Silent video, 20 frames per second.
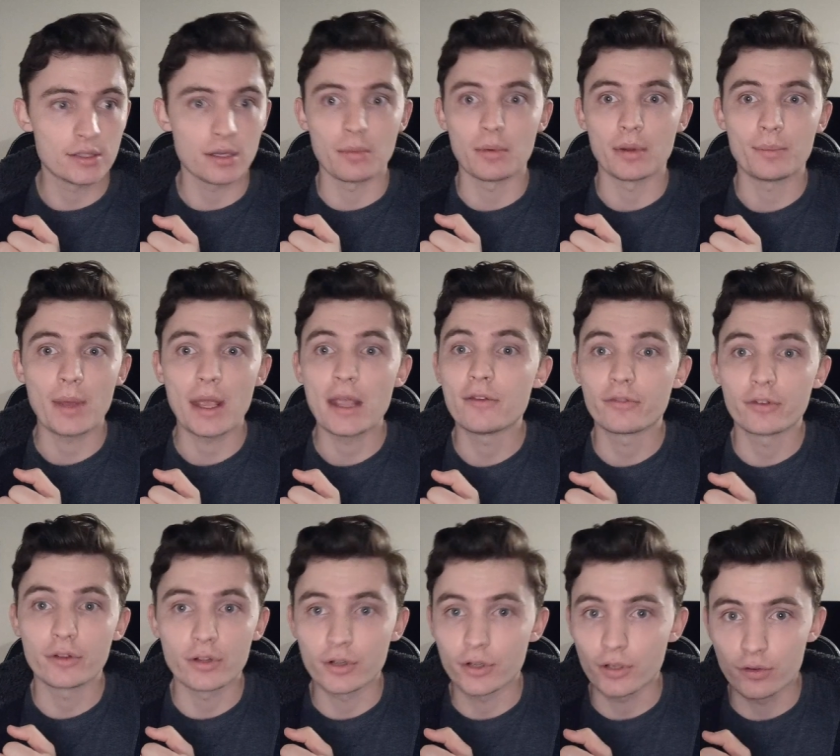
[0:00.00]
someone pay
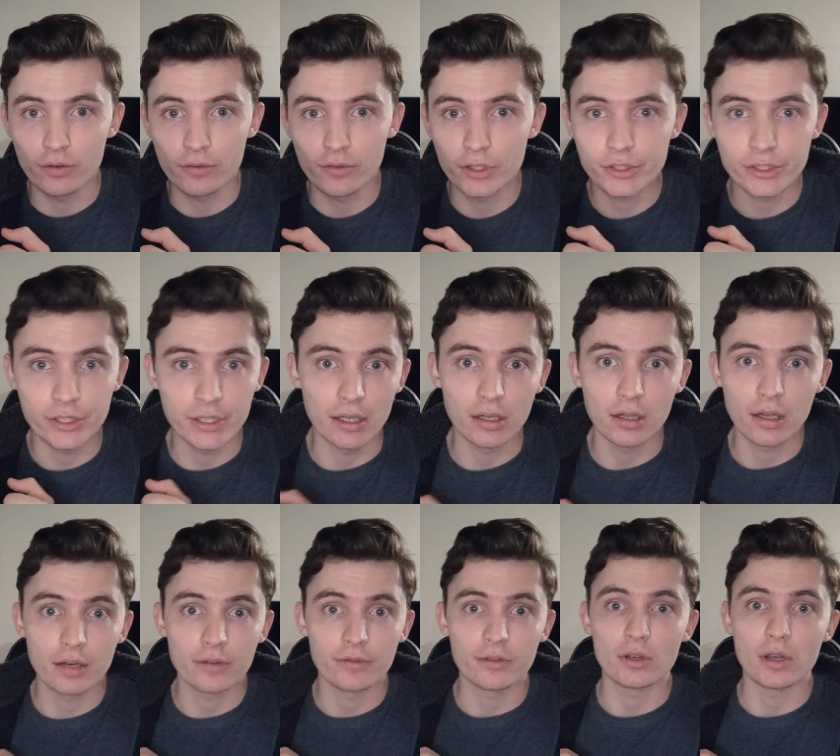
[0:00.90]
for their university. A
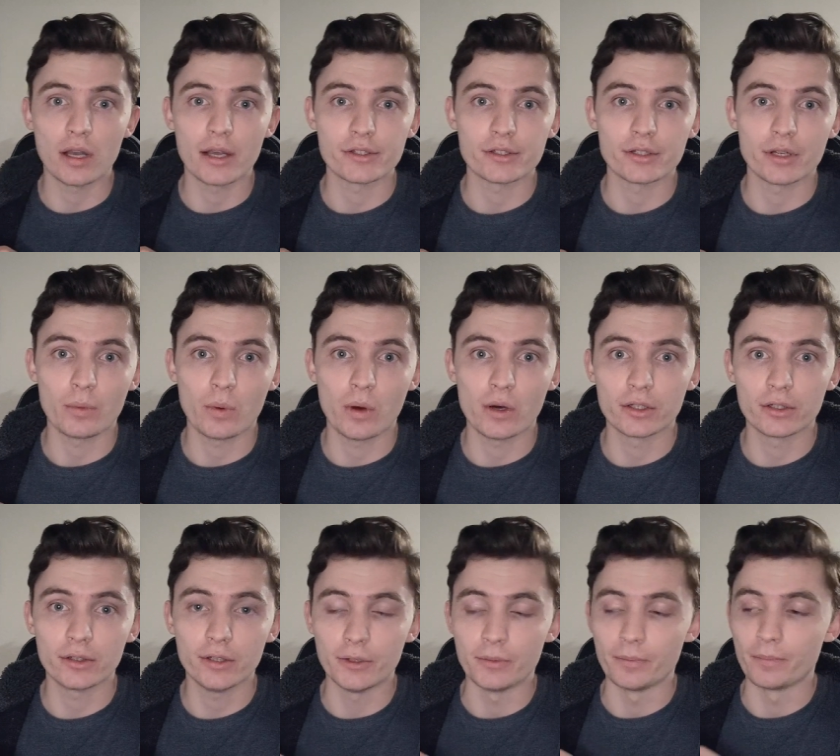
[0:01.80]
lot of you guys are at
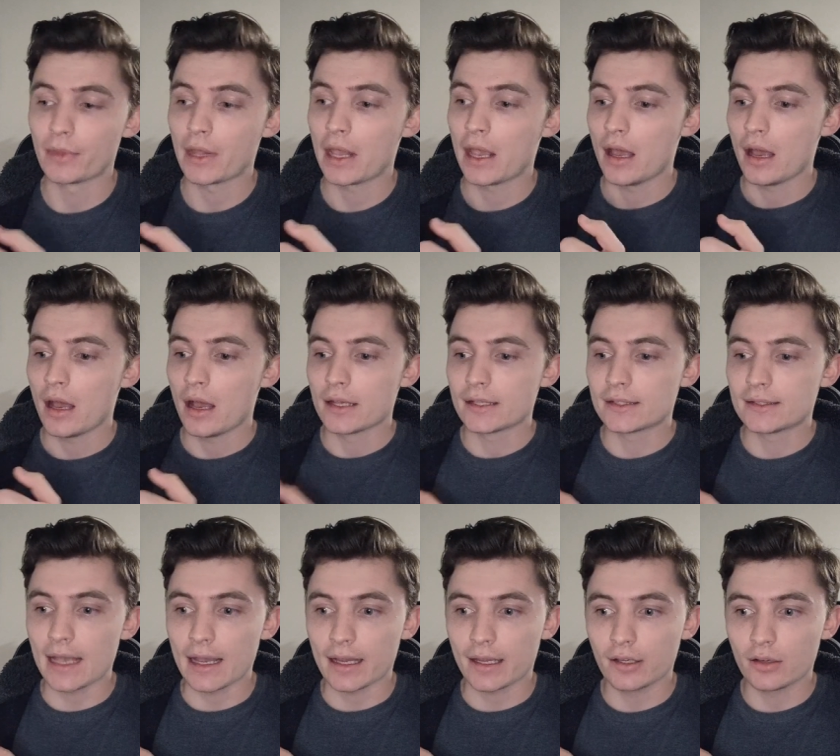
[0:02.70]
Waterloo.
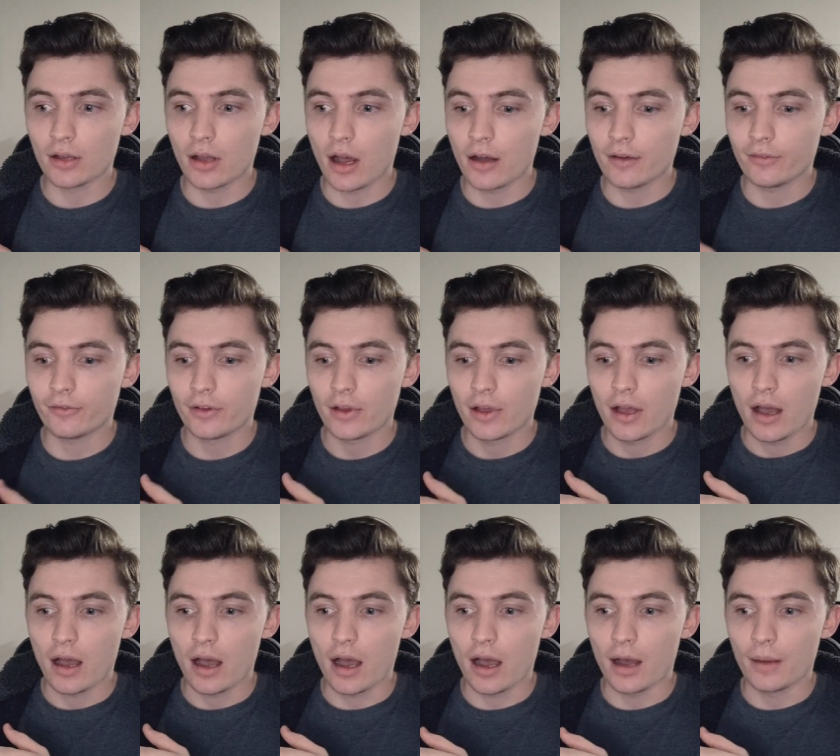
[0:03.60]
Second off,
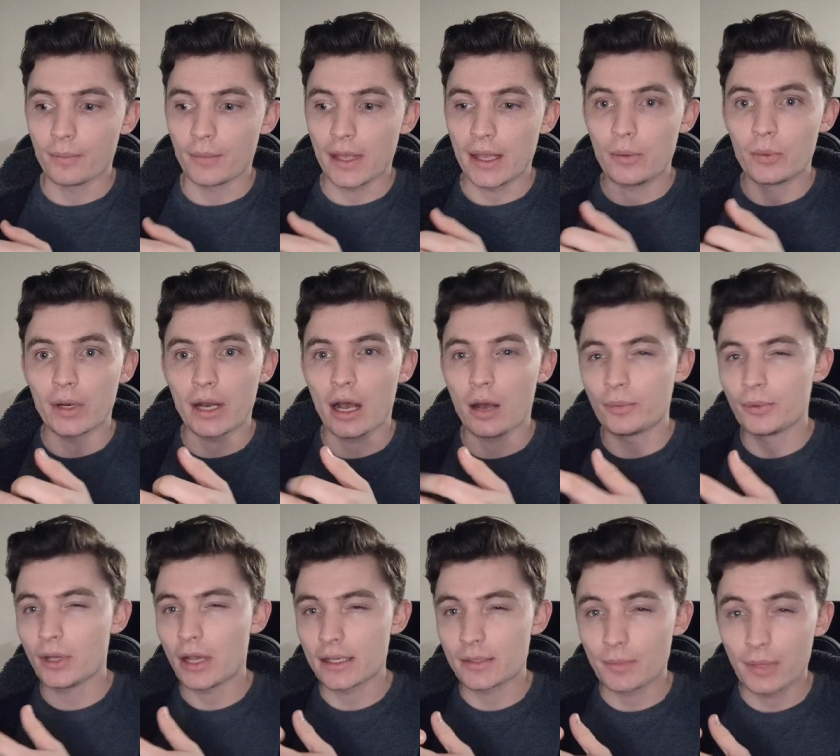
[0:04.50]
um, it would
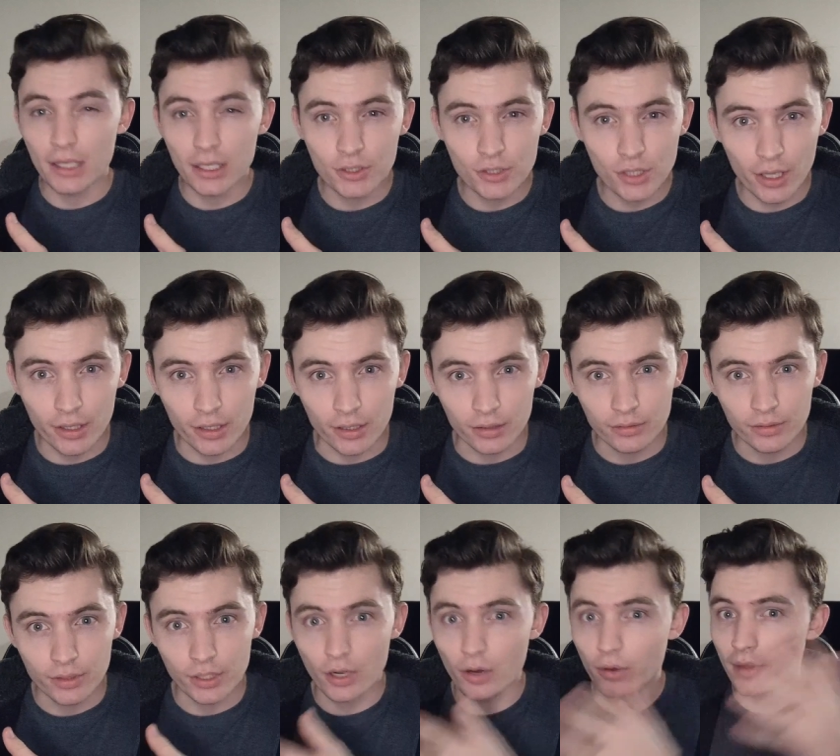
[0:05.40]
help you guys meet each other.
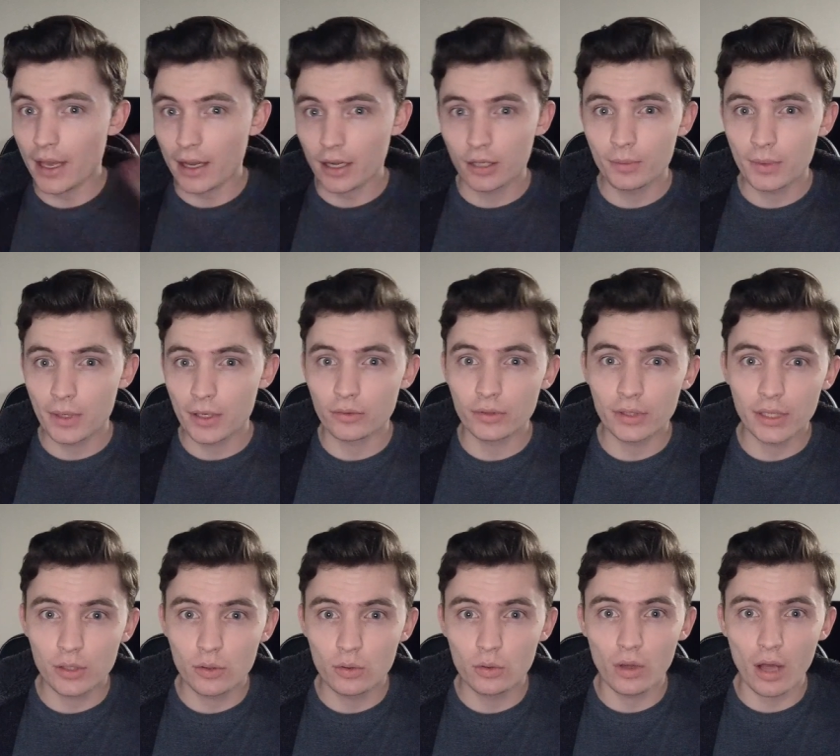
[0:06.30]
You know, that could be a
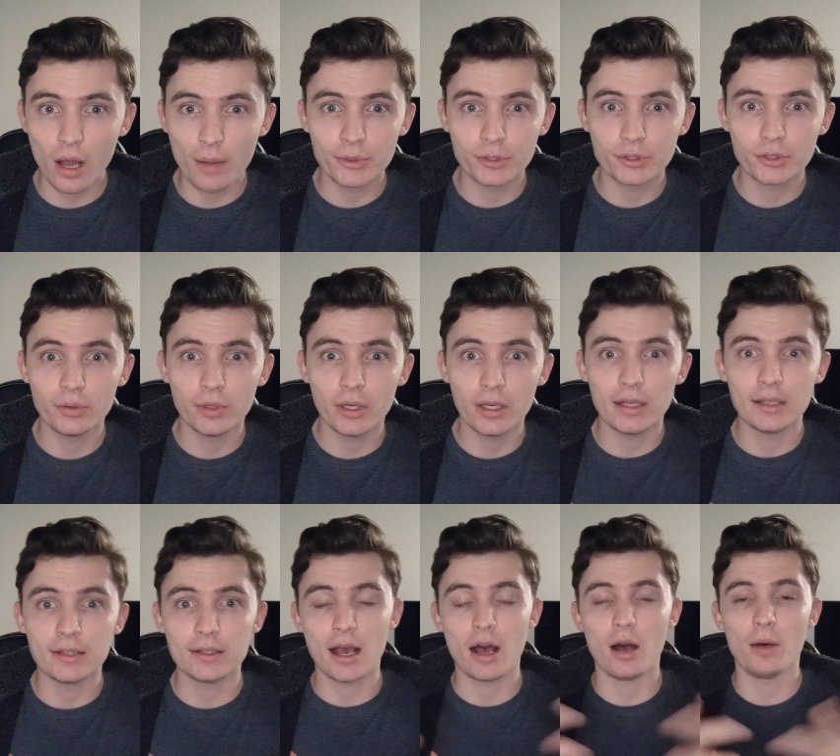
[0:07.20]
really cool
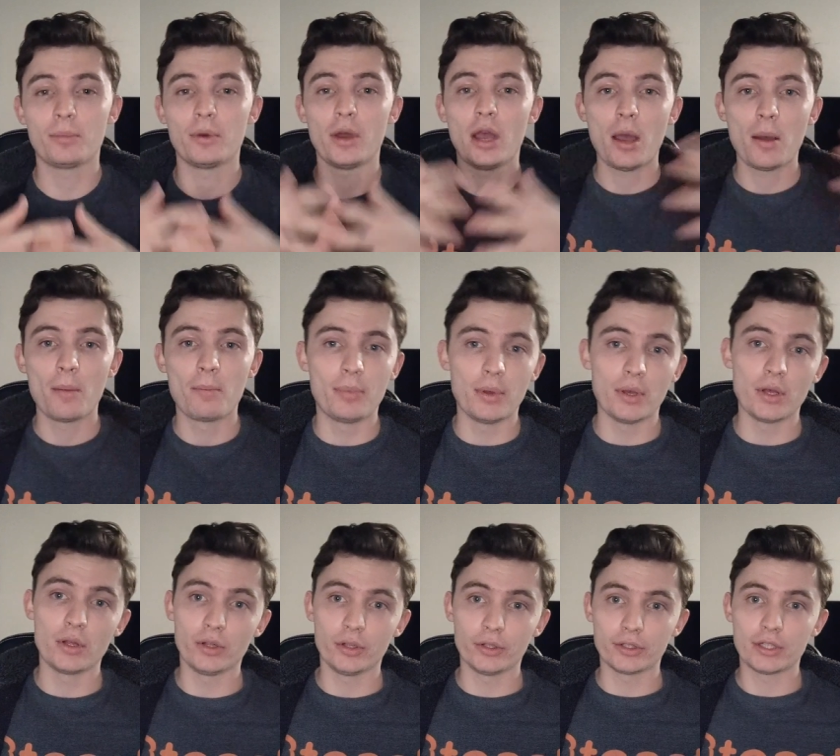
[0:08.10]
opportunity to help
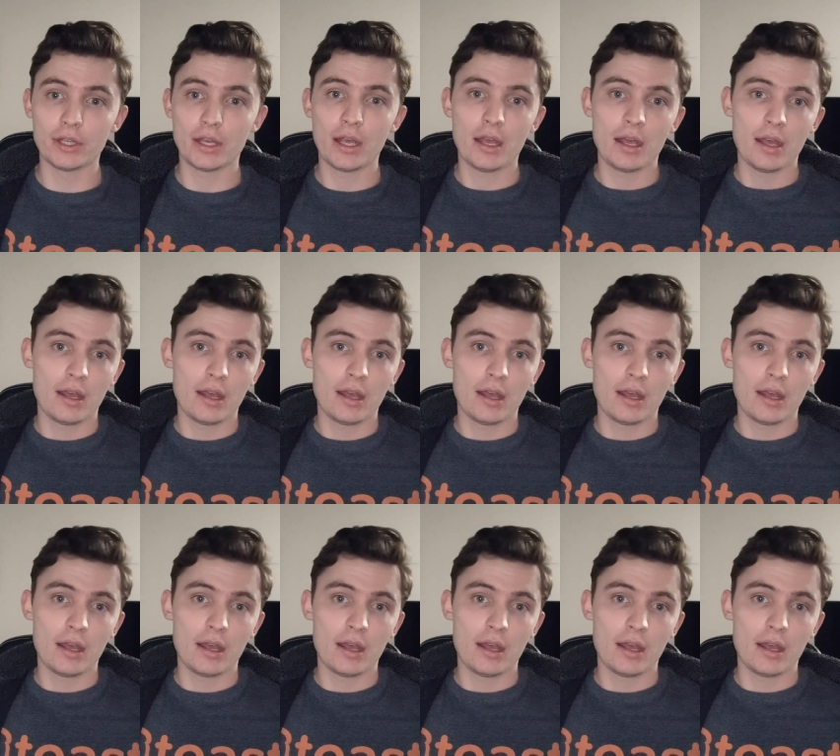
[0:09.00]
build